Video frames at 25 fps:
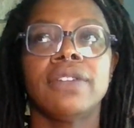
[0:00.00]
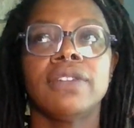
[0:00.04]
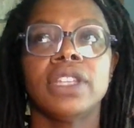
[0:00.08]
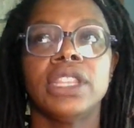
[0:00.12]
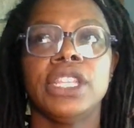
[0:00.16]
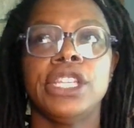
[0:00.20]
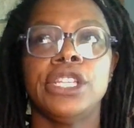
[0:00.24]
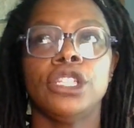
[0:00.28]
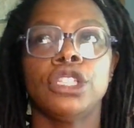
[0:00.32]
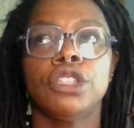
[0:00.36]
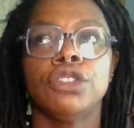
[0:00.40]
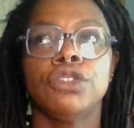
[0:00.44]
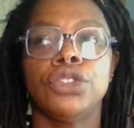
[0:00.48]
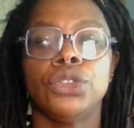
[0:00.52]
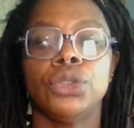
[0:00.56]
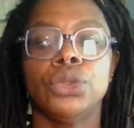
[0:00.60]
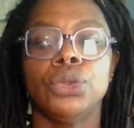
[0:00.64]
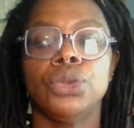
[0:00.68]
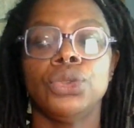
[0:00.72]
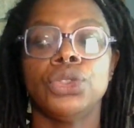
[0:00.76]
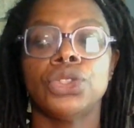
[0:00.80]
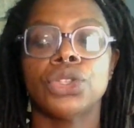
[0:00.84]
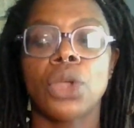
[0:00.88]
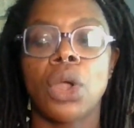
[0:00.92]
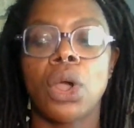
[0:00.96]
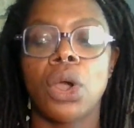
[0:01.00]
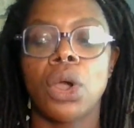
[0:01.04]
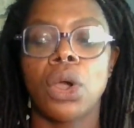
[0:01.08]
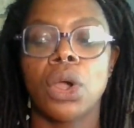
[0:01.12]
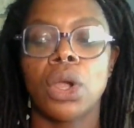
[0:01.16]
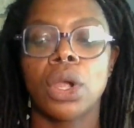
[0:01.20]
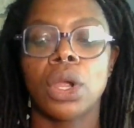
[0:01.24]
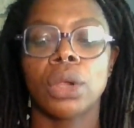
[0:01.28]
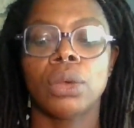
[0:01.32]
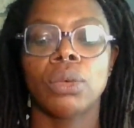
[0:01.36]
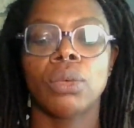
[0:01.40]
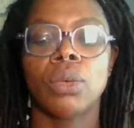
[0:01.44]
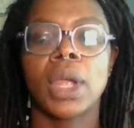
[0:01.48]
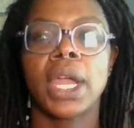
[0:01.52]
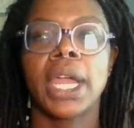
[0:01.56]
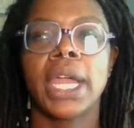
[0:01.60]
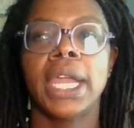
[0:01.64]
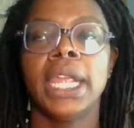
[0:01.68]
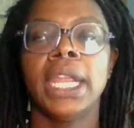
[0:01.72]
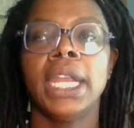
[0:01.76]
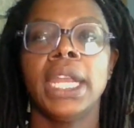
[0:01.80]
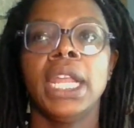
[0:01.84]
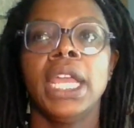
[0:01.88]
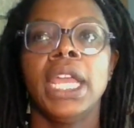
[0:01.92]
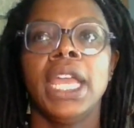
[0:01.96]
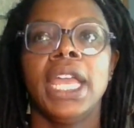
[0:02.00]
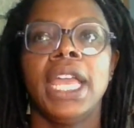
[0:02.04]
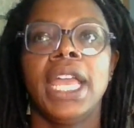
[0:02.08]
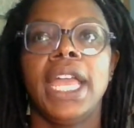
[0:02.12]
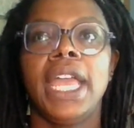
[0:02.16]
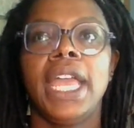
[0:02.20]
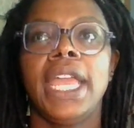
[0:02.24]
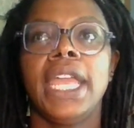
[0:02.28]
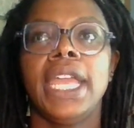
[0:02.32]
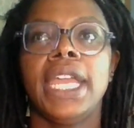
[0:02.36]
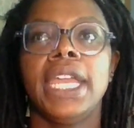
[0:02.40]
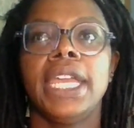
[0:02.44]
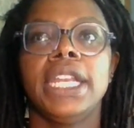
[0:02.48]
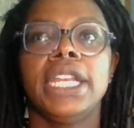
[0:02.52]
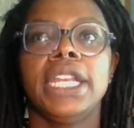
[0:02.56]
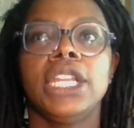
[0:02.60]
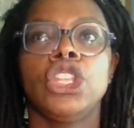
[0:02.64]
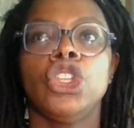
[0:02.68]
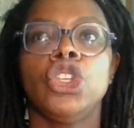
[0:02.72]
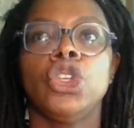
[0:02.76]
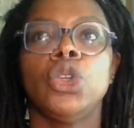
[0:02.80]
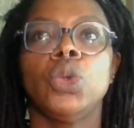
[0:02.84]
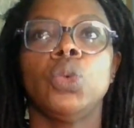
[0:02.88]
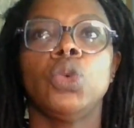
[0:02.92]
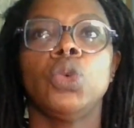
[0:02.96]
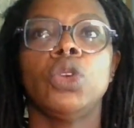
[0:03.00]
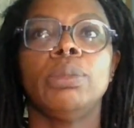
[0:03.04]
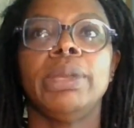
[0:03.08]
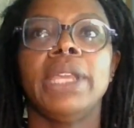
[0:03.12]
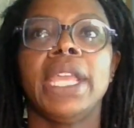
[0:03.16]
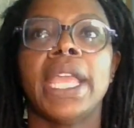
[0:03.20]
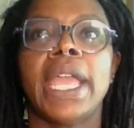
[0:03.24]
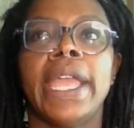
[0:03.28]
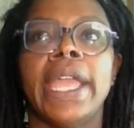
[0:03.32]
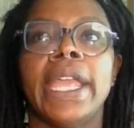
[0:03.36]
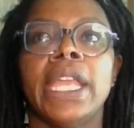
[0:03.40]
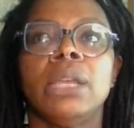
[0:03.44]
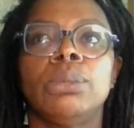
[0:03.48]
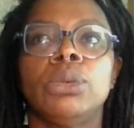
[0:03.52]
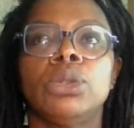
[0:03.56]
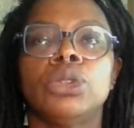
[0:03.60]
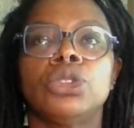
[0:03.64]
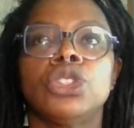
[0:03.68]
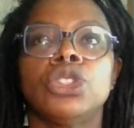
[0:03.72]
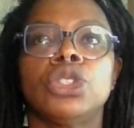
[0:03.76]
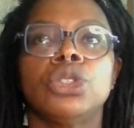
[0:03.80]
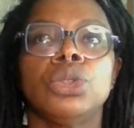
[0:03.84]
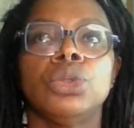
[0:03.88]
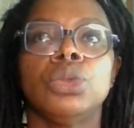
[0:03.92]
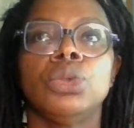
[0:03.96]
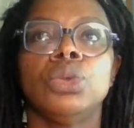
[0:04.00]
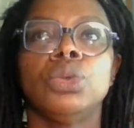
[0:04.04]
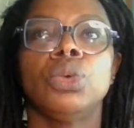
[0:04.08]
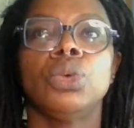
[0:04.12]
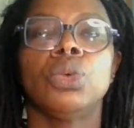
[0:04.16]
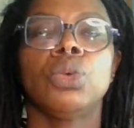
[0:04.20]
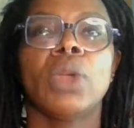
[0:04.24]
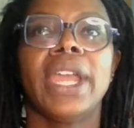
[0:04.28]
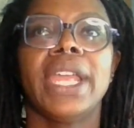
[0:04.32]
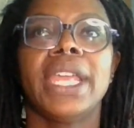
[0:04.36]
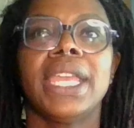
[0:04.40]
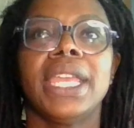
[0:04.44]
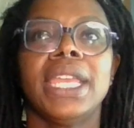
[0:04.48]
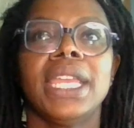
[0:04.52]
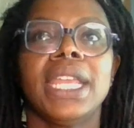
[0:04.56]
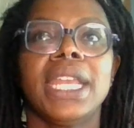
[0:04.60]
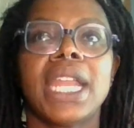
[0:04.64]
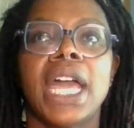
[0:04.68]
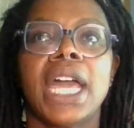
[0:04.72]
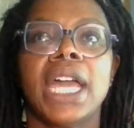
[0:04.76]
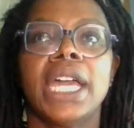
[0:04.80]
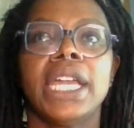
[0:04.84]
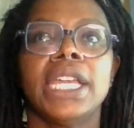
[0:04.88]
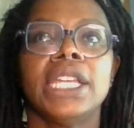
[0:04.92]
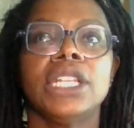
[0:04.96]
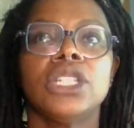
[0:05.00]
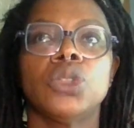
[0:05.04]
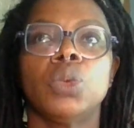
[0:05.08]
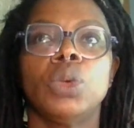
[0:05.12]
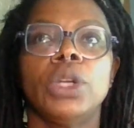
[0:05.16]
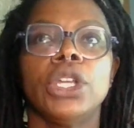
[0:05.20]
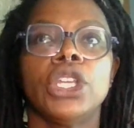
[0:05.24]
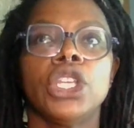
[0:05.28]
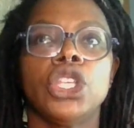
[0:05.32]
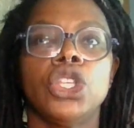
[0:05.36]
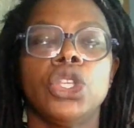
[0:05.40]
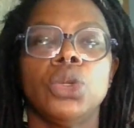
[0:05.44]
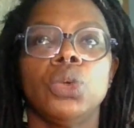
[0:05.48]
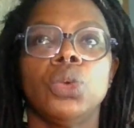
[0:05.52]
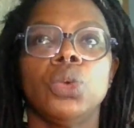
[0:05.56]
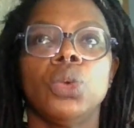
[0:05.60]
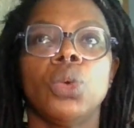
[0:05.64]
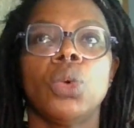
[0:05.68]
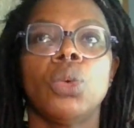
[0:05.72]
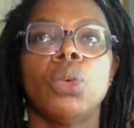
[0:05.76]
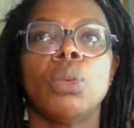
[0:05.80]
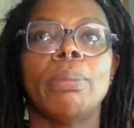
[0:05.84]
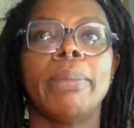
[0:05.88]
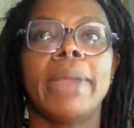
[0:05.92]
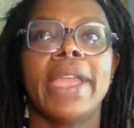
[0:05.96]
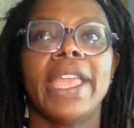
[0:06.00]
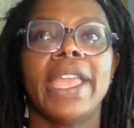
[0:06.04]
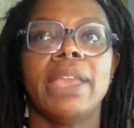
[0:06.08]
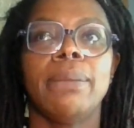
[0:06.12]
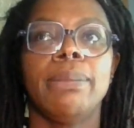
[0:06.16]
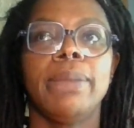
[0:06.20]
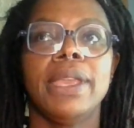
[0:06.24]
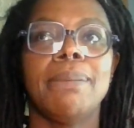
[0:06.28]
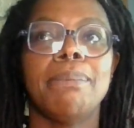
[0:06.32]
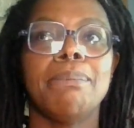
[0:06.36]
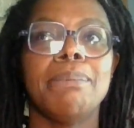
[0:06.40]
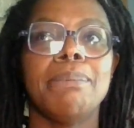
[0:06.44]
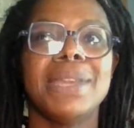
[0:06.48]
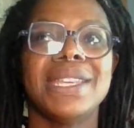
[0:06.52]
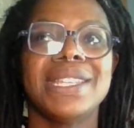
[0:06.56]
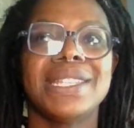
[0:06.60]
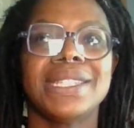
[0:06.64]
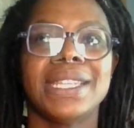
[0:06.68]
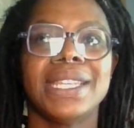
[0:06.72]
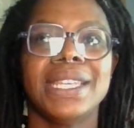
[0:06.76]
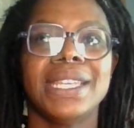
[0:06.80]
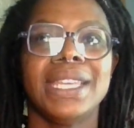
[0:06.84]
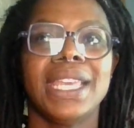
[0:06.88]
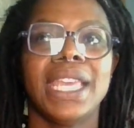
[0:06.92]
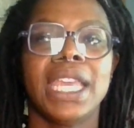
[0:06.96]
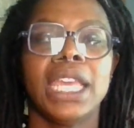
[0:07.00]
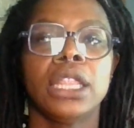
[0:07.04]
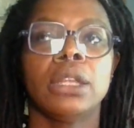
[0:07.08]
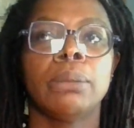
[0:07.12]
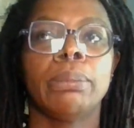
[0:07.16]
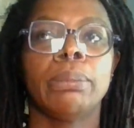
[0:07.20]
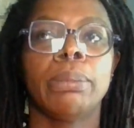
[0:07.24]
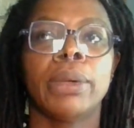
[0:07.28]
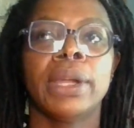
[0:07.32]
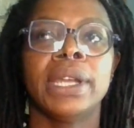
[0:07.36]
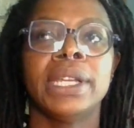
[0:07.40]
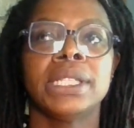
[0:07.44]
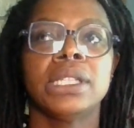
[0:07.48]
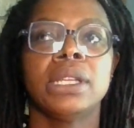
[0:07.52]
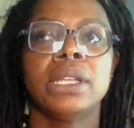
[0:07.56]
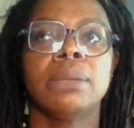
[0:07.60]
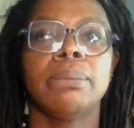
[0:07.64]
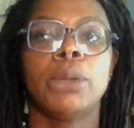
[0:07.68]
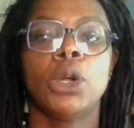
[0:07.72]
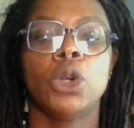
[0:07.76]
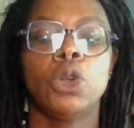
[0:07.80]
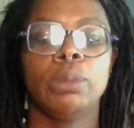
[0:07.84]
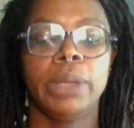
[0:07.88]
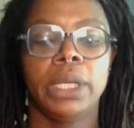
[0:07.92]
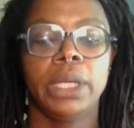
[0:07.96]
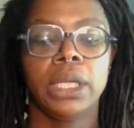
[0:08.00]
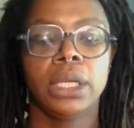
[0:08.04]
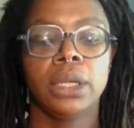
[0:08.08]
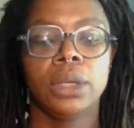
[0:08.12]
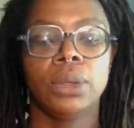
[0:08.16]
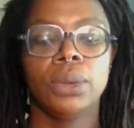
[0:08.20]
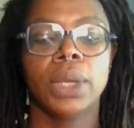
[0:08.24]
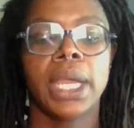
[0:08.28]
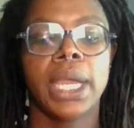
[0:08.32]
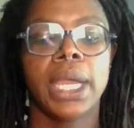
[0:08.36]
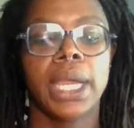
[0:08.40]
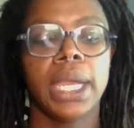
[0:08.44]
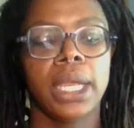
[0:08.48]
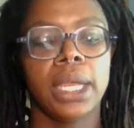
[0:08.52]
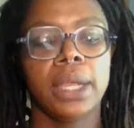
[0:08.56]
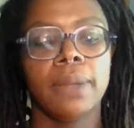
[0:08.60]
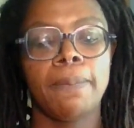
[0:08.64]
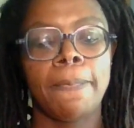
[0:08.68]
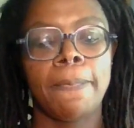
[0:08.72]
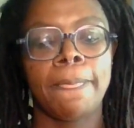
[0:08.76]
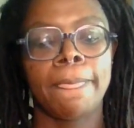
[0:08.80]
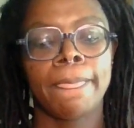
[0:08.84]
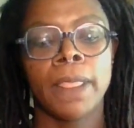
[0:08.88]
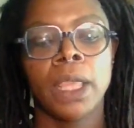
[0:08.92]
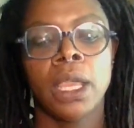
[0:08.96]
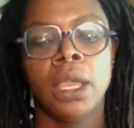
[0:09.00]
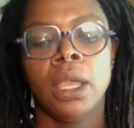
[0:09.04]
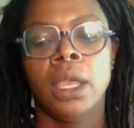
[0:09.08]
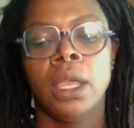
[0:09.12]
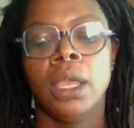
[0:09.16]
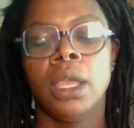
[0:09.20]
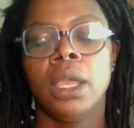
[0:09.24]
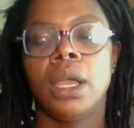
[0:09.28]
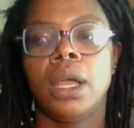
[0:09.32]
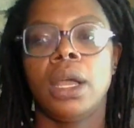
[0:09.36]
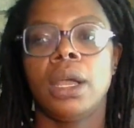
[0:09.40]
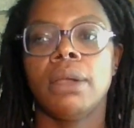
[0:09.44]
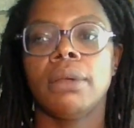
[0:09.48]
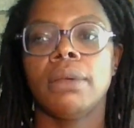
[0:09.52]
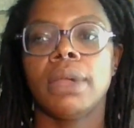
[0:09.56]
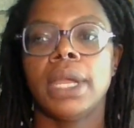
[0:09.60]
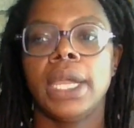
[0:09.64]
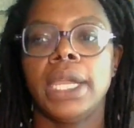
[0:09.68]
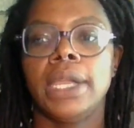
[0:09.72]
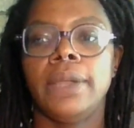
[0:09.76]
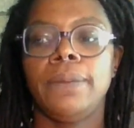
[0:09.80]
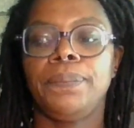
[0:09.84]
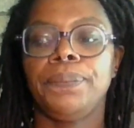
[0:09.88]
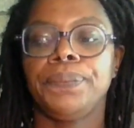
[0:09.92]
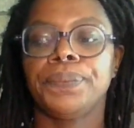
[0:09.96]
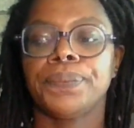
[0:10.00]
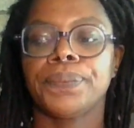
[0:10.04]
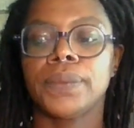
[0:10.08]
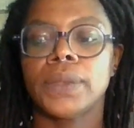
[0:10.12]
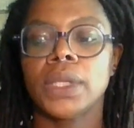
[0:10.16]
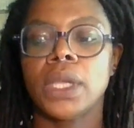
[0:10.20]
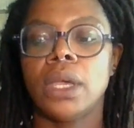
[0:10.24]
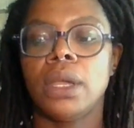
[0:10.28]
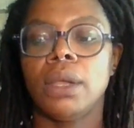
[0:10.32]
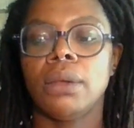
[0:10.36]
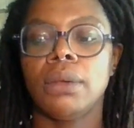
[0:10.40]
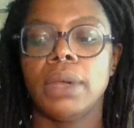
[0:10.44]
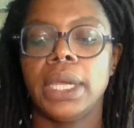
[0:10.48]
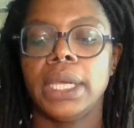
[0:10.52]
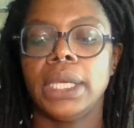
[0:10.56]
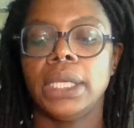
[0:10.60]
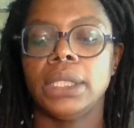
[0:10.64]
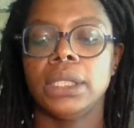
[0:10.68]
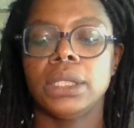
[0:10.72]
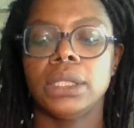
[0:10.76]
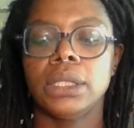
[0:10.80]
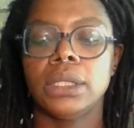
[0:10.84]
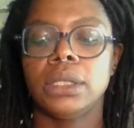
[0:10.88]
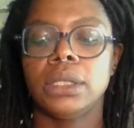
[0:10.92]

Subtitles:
these foods are, right? And you will be able to recognize what you may be missing in the present moment. Okay, all right, all right.